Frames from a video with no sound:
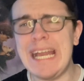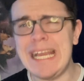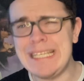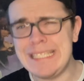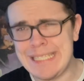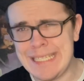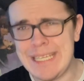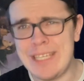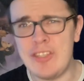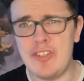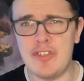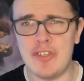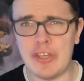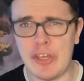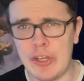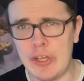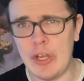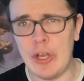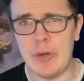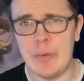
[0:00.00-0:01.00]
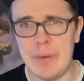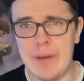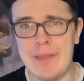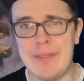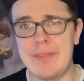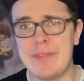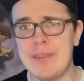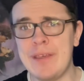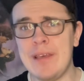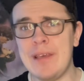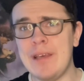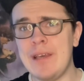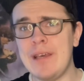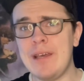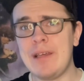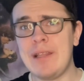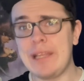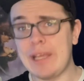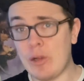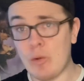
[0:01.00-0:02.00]
ideas you can go with.
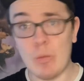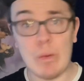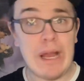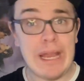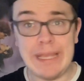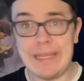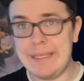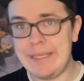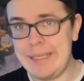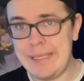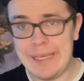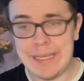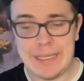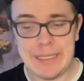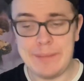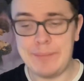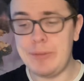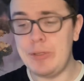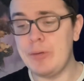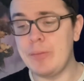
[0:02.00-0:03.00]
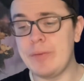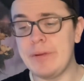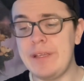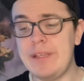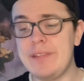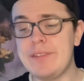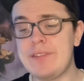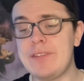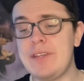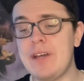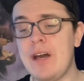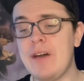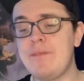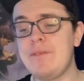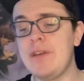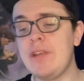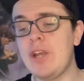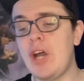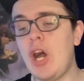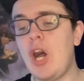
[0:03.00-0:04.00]
like Riley hitting puberty and
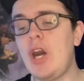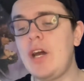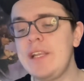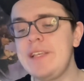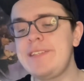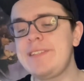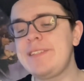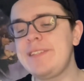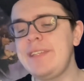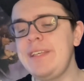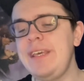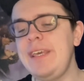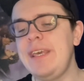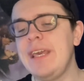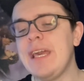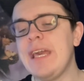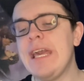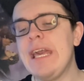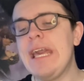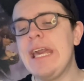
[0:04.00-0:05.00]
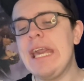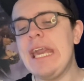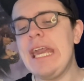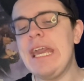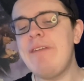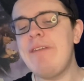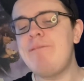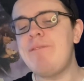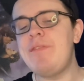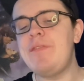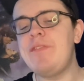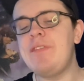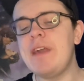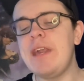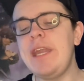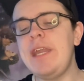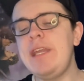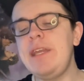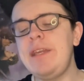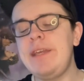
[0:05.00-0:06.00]
stuff. And honestly, if
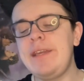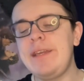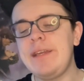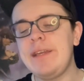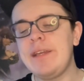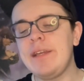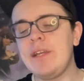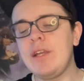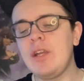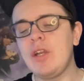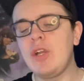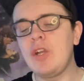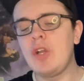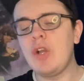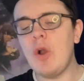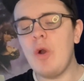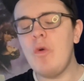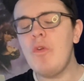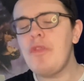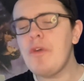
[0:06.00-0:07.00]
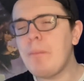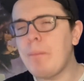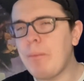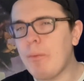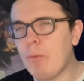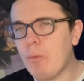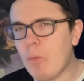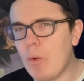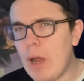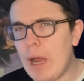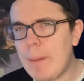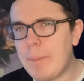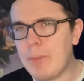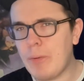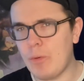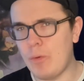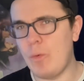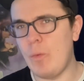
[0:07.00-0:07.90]
they go the proper